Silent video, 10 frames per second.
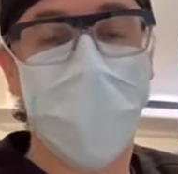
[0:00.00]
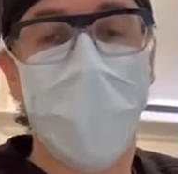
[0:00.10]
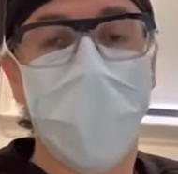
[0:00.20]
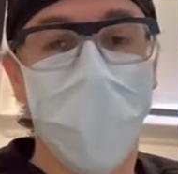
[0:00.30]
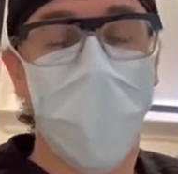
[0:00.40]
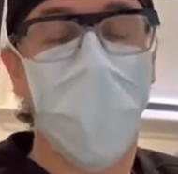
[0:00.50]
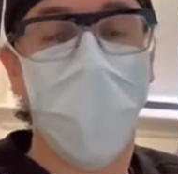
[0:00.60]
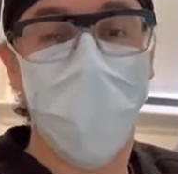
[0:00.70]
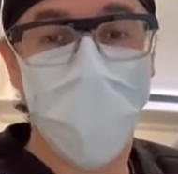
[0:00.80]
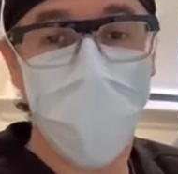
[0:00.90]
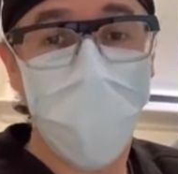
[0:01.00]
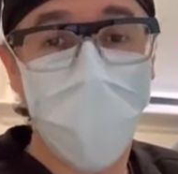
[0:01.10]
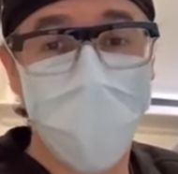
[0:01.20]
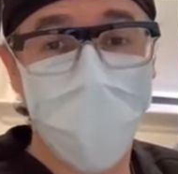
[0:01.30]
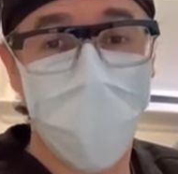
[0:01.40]
The whole problem
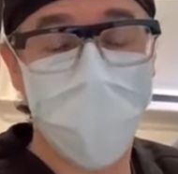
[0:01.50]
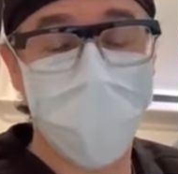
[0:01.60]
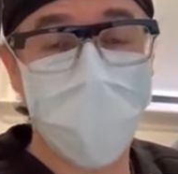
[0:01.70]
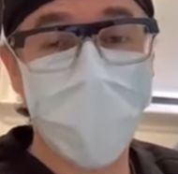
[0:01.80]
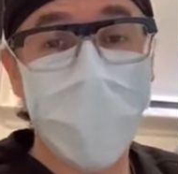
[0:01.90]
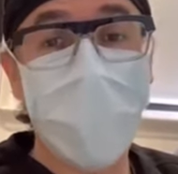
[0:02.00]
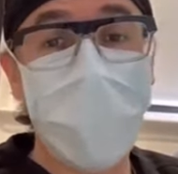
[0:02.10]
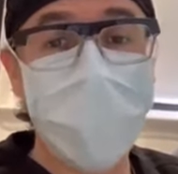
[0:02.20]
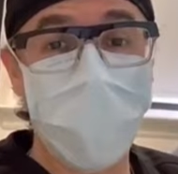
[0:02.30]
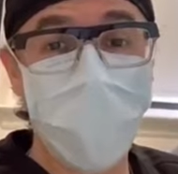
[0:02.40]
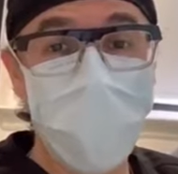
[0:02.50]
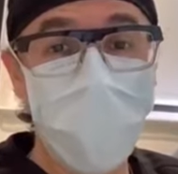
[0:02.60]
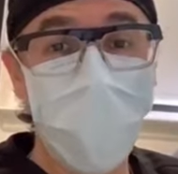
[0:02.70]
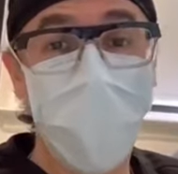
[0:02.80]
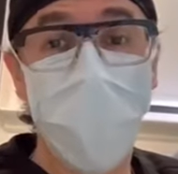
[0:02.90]
with COVID is that people
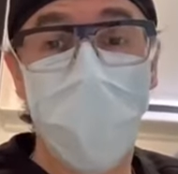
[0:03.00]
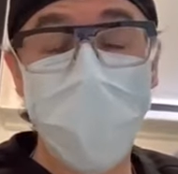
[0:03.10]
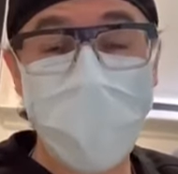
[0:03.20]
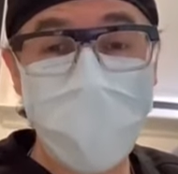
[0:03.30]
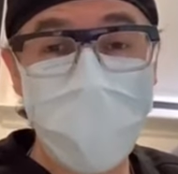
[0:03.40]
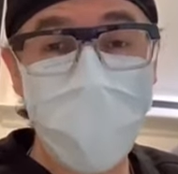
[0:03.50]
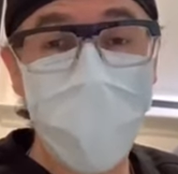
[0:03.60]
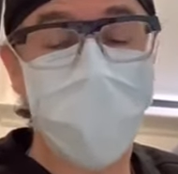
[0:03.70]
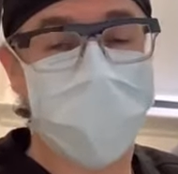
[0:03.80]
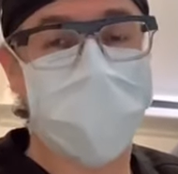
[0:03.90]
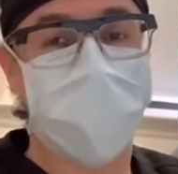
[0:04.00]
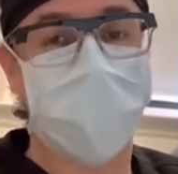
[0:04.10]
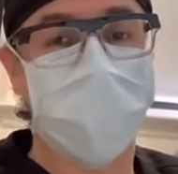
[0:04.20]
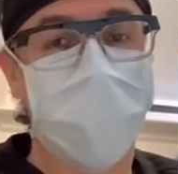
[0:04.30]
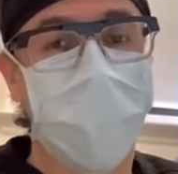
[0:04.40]
who don't seem to be sick,
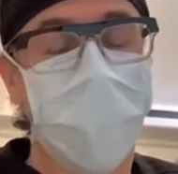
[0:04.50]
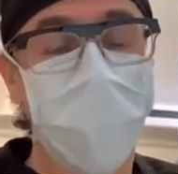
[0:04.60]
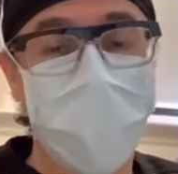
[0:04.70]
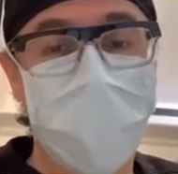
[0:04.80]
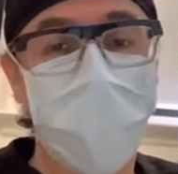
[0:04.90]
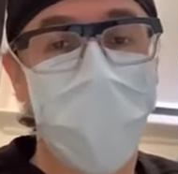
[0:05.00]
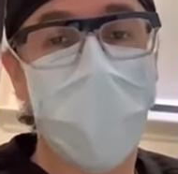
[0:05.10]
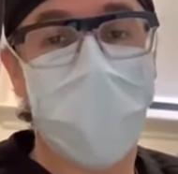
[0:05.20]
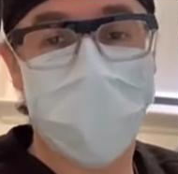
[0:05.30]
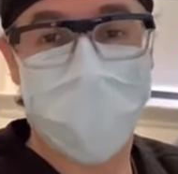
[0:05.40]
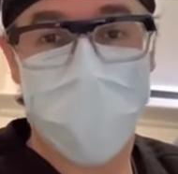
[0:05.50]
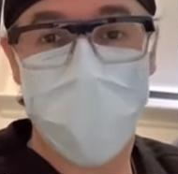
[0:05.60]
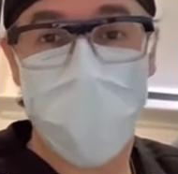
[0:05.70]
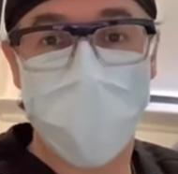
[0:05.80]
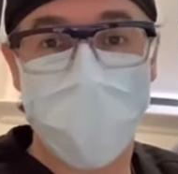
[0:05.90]
who seem to be
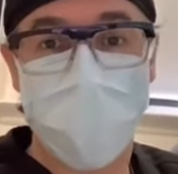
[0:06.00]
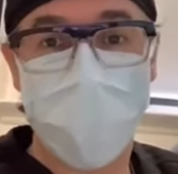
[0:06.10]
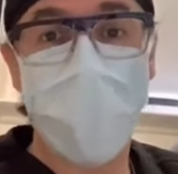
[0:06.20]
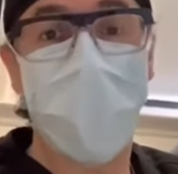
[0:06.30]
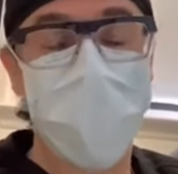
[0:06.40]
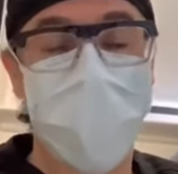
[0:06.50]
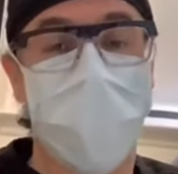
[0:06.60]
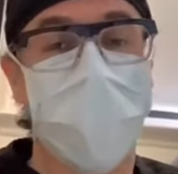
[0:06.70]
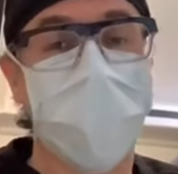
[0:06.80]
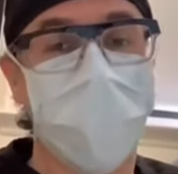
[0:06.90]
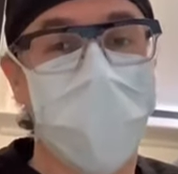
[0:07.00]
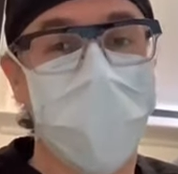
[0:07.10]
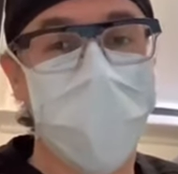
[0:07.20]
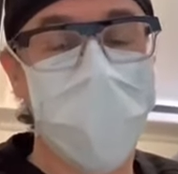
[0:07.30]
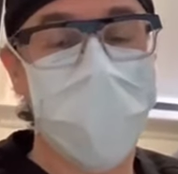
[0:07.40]
asymptomatic, are spreading the
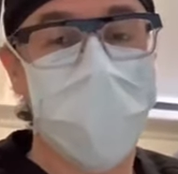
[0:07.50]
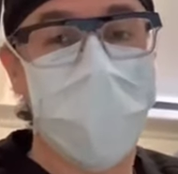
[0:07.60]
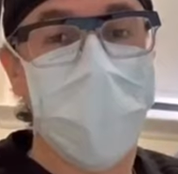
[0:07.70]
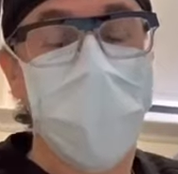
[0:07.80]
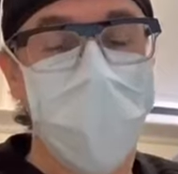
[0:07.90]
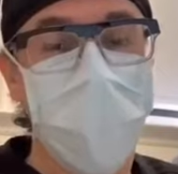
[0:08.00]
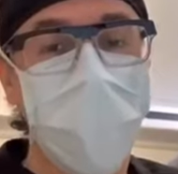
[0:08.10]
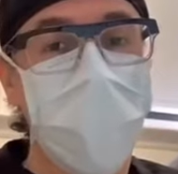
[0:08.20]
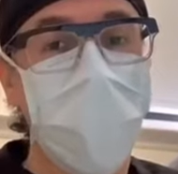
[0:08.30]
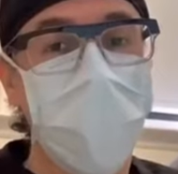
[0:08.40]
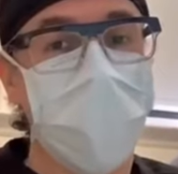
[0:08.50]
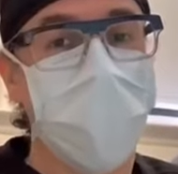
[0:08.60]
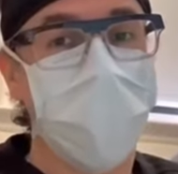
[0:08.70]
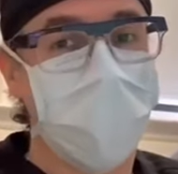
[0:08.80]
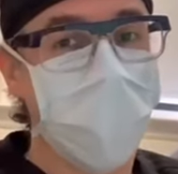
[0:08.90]
virus. So just because you feel
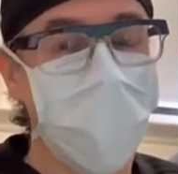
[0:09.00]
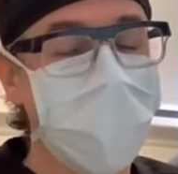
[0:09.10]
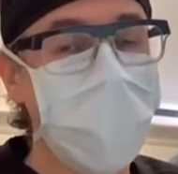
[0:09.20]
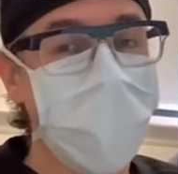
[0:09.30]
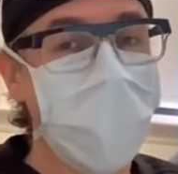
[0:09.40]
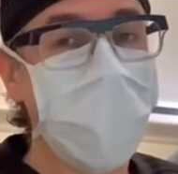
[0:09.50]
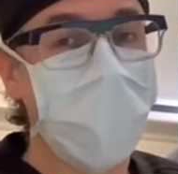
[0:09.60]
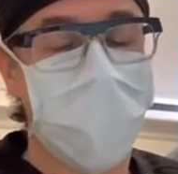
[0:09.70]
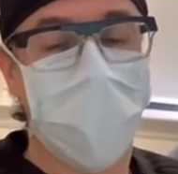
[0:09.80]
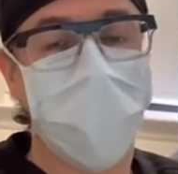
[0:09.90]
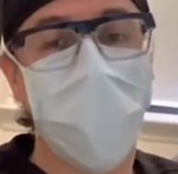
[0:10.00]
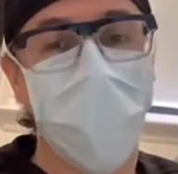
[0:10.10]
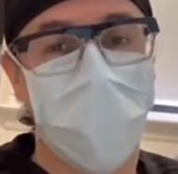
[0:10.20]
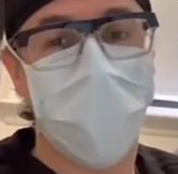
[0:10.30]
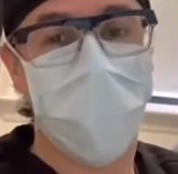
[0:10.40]
good doesn't mean that you don't need to wear
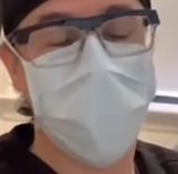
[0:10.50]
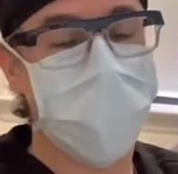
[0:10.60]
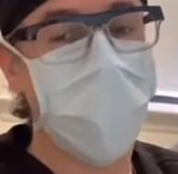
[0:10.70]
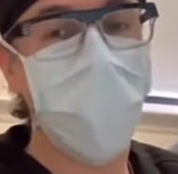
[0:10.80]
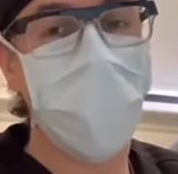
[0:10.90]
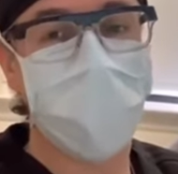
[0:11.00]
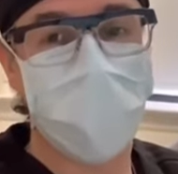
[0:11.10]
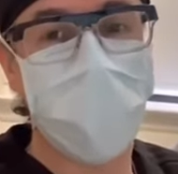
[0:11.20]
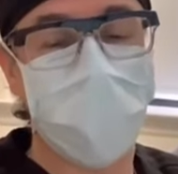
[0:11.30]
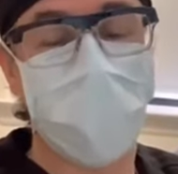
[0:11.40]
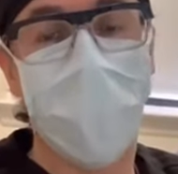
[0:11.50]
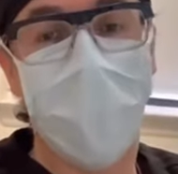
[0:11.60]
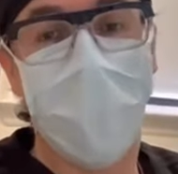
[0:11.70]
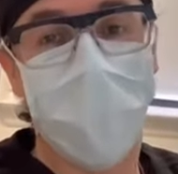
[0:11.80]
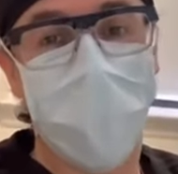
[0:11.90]
a mask. You could be sick.
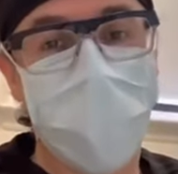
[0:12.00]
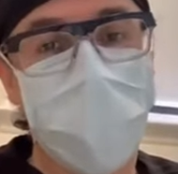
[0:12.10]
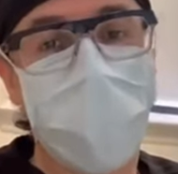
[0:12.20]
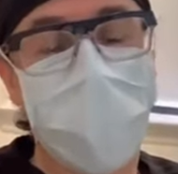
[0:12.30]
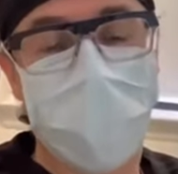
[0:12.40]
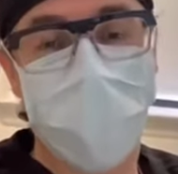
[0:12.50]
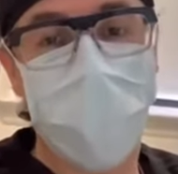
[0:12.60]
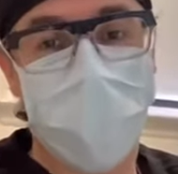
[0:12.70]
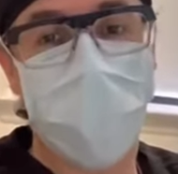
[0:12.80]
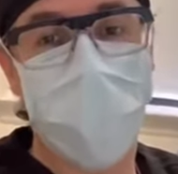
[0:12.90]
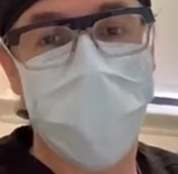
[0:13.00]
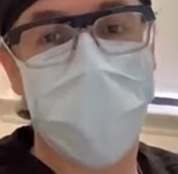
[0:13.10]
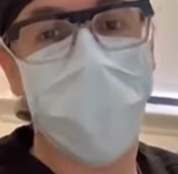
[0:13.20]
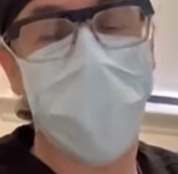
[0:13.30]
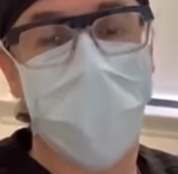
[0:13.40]
Your sickness symptoms may be just
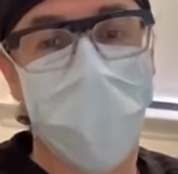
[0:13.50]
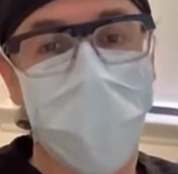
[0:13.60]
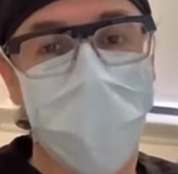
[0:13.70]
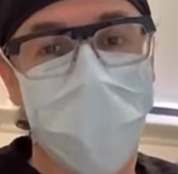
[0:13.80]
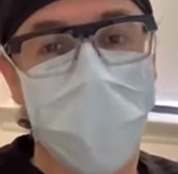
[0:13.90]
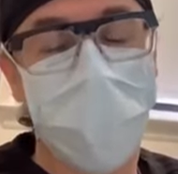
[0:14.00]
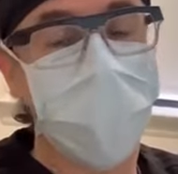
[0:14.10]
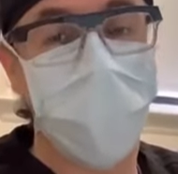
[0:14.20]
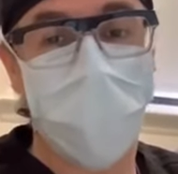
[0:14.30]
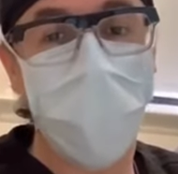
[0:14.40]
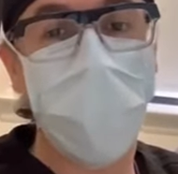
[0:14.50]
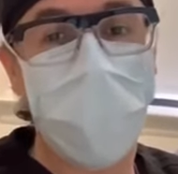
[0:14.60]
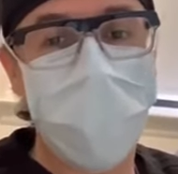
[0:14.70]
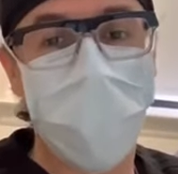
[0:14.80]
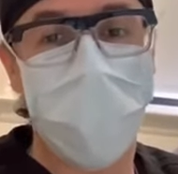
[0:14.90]
coming on board. You don't realize
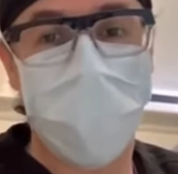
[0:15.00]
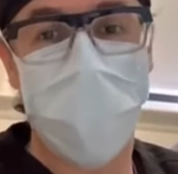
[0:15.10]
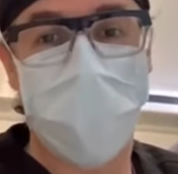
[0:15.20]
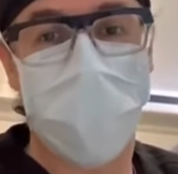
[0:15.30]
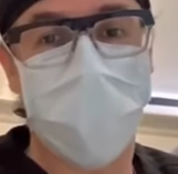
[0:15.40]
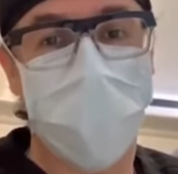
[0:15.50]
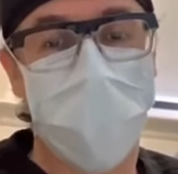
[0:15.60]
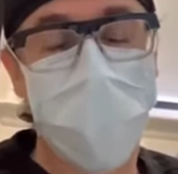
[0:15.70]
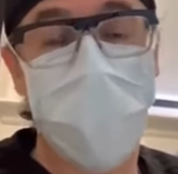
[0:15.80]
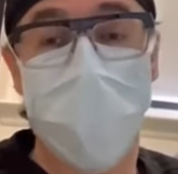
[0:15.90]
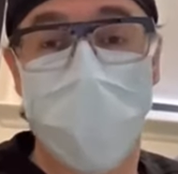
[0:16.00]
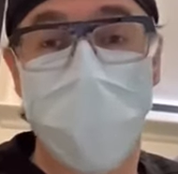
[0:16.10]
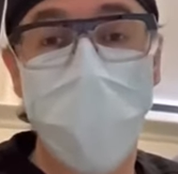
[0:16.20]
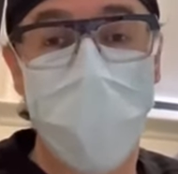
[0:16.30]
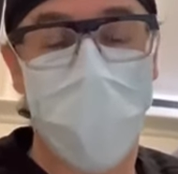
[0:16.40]
it, but you spread the virus now. So that is
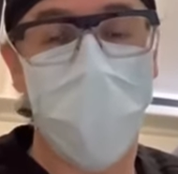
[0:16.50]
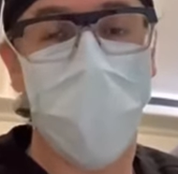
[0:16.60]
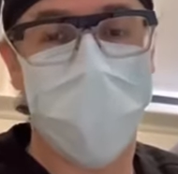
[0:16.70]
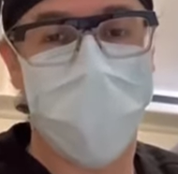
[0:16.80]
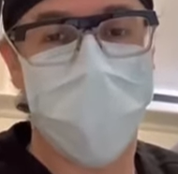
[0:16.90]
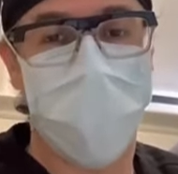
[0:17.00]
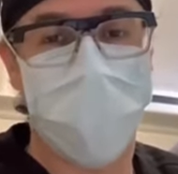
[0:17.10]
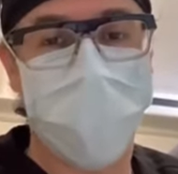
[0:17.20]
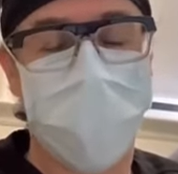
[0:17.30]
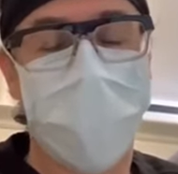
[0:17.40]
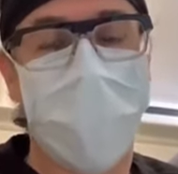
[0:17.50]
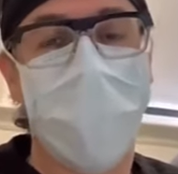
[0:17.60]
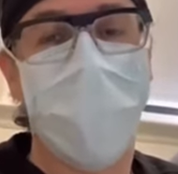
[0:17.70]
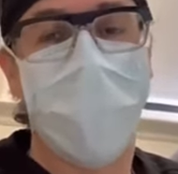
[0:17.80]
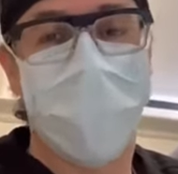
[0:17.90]
the whole point of the mask.
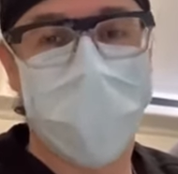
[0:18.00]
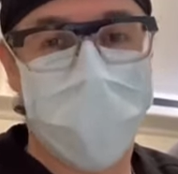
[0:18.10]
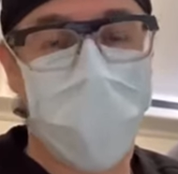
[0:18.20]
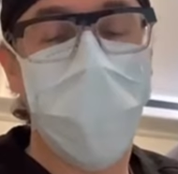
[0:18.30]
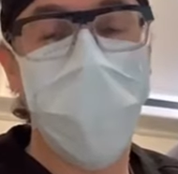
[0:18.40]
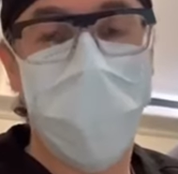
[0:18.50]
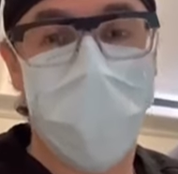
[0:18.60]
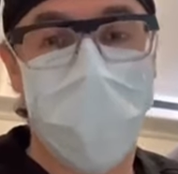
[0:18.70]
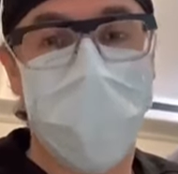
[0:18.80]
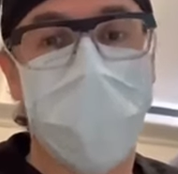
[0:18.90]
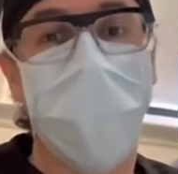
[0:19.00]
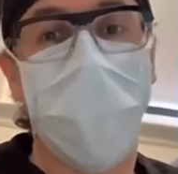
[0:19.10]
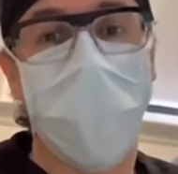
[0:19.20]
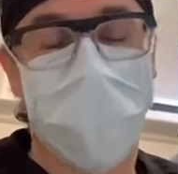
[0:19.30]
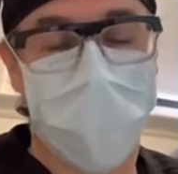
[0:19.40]
Stop spreading
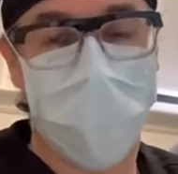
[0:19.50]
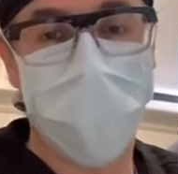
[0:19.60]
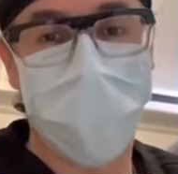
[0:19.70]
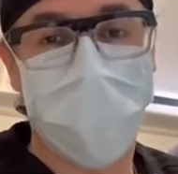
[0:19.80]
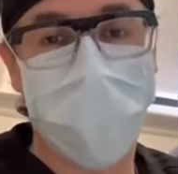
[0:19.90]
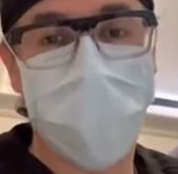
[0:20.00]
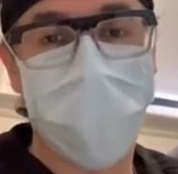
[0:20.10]
the COVID nineteen.